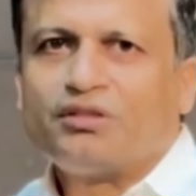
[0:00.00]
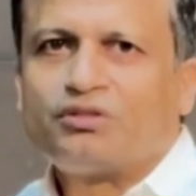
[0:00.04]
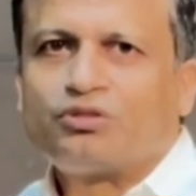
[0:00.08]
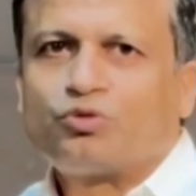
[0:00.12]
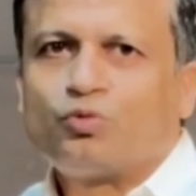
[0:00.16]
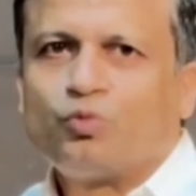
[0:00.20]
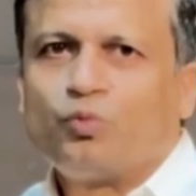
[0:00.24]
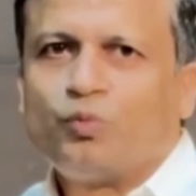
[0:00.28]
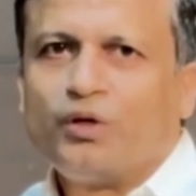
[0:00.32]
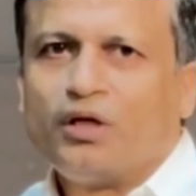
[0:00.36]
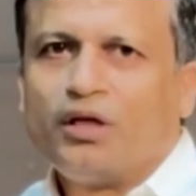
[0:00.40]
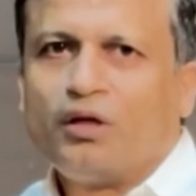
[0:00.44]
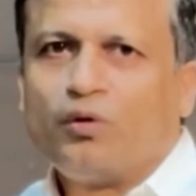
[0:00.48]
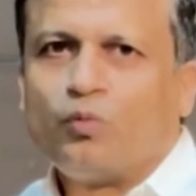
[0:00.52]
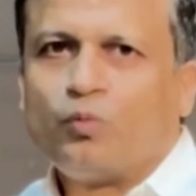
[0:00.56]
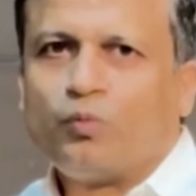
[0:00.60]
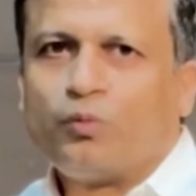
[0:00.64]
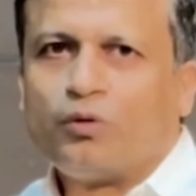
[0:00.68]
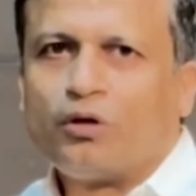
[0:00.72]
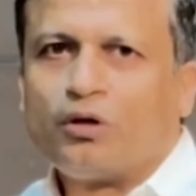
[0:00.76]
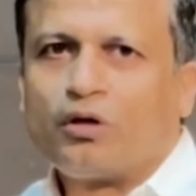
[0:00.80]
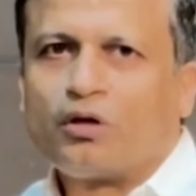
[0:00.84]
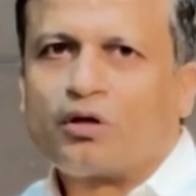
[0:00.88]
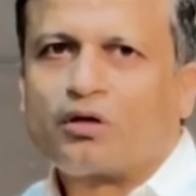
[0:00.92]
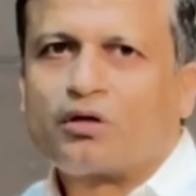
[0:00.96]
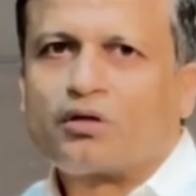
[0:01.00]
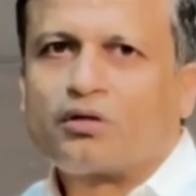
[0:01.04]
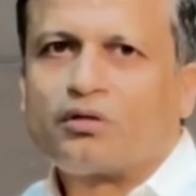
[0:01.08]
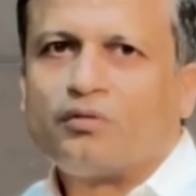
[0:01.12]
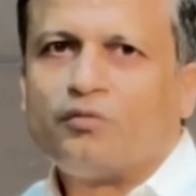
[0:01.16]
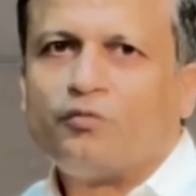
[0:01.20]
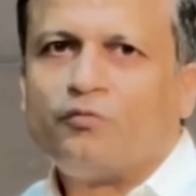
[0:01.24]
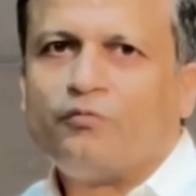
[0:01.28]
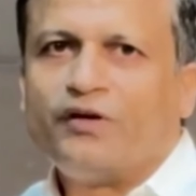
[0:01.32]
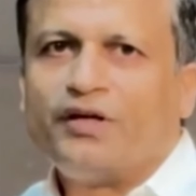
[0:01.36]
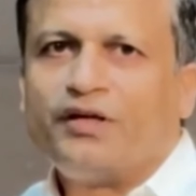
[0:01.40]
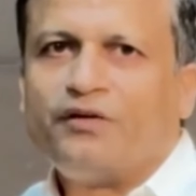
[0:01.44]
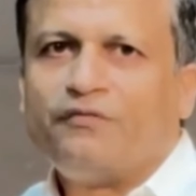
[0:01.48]
will work
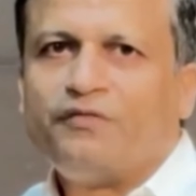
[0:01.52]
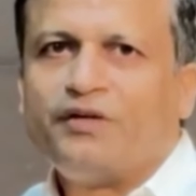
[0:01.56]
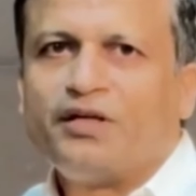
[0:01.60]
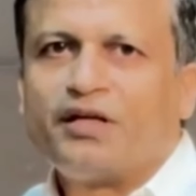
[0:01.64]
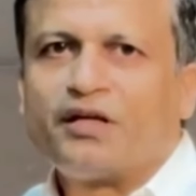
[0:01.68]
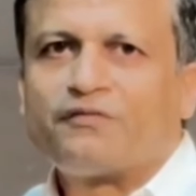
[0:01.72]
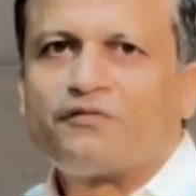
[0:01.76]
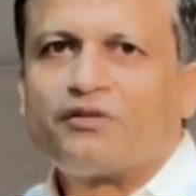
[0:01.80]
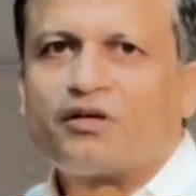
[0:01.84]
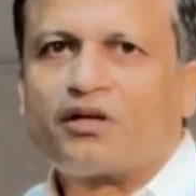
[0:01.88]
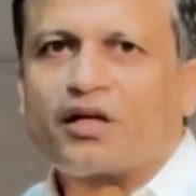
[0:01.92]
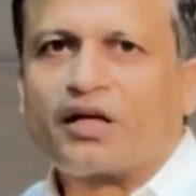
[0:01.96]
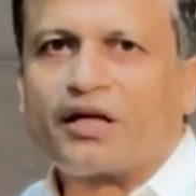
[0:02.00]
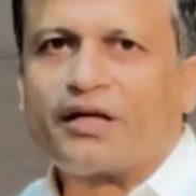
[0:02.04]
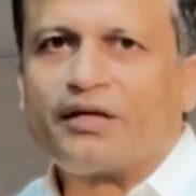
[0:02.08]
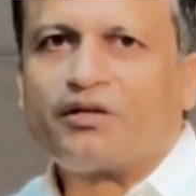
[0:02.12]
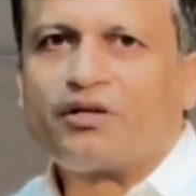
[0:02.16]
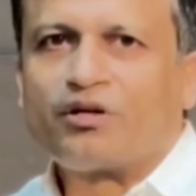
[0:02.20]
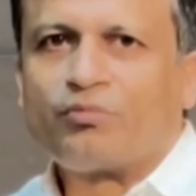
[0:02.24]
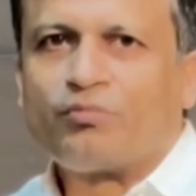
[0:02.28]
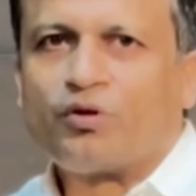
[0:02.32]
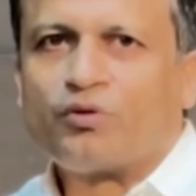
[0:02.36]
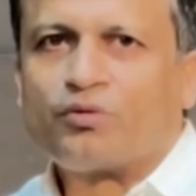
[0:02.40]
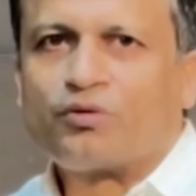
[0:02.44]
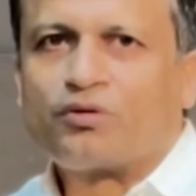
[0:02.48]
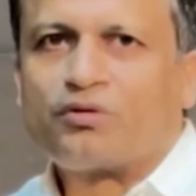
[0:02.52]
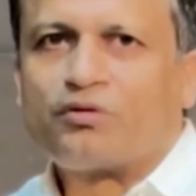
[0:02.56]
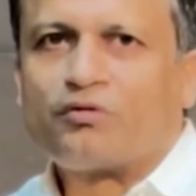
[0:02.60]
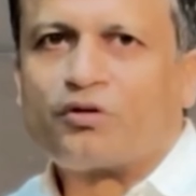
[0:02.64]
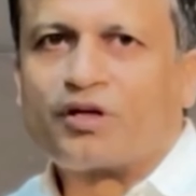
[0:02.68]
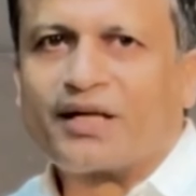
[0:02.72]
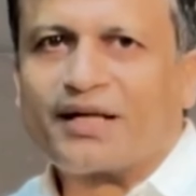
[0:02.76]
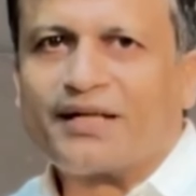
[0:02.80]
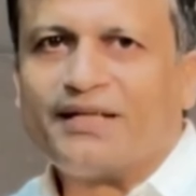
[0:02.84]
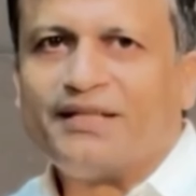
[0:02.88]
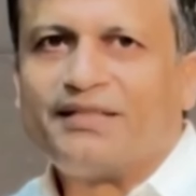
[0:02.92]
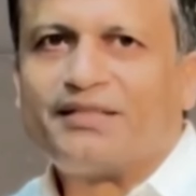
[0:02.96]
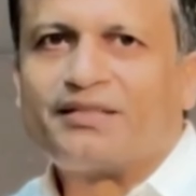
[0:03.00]
when we have the
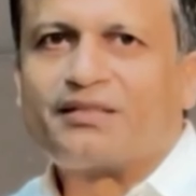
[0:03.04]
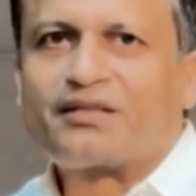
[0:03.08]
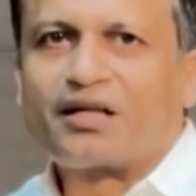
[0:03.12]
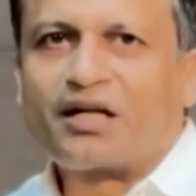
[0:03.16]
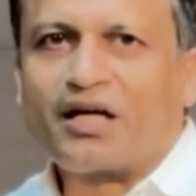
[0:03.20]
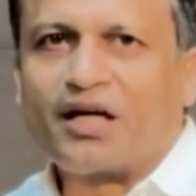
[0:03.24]
right